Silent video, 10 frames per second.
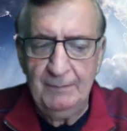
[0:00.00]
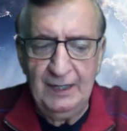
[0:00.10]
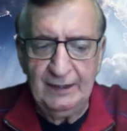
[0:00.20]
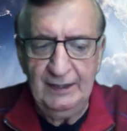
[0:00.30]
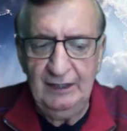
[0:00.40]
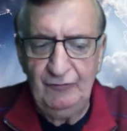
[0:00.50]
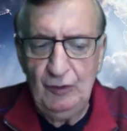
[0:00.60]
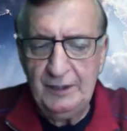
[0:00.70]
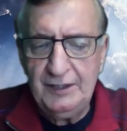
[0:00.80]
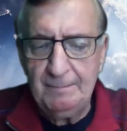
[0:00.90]
But if
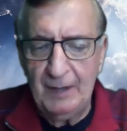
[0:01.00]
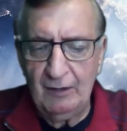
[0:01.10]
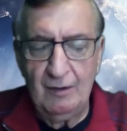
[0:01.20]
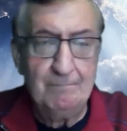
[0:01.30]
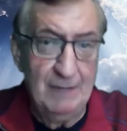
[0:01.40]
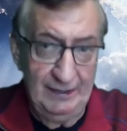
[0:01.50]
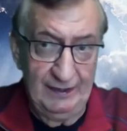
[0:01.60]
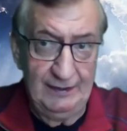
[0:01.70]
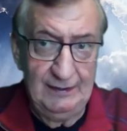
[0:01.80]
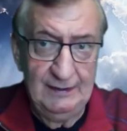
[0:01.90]
you wanted to borrow
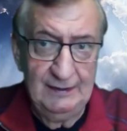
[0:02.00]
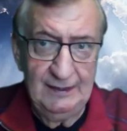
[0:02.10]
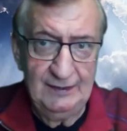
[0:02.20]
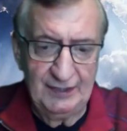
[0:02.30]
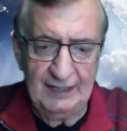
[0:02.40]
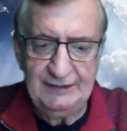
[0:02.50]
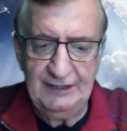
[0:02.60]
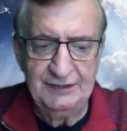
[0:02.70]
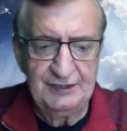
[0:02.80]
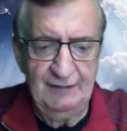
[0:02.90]
money in the
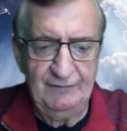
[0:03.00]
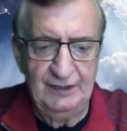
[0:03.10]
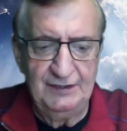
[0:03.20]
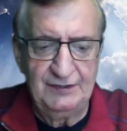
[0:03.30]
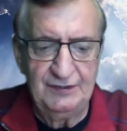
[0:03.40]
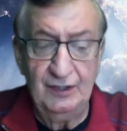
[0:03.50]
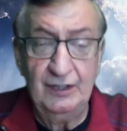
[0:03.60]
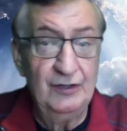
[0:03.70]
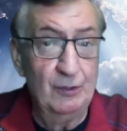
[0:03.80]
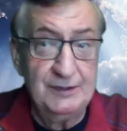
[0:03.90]
1970s,
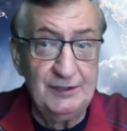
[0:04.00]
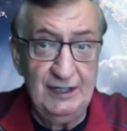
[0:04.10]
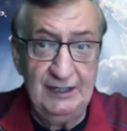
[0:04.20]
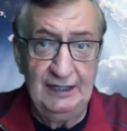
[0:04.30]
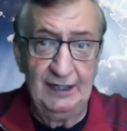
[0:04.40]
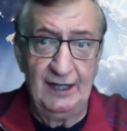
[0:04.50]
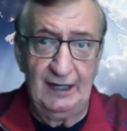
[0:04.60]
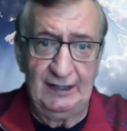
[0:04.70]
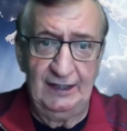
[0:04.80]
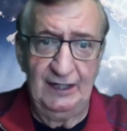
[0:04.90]
there wasn't any
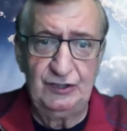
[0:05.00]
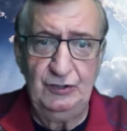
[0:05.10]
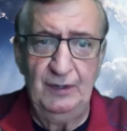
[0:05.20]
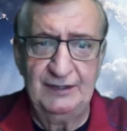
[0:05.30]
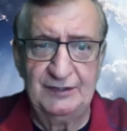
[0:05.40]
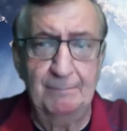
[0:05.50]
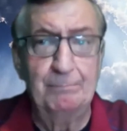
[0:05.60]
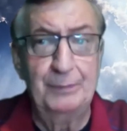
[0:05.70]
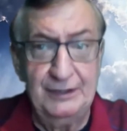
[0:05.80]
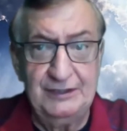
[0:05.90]
luck unless you had
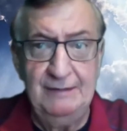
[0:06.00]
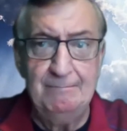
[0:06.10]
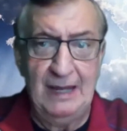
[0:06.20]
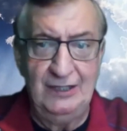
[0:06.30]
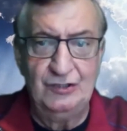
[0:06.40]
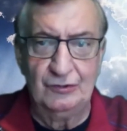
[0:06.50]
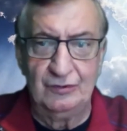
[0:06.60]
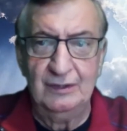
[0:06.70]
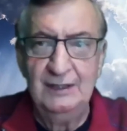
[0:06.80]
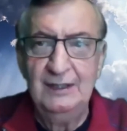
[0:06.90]
some pretty
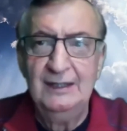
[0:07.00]
major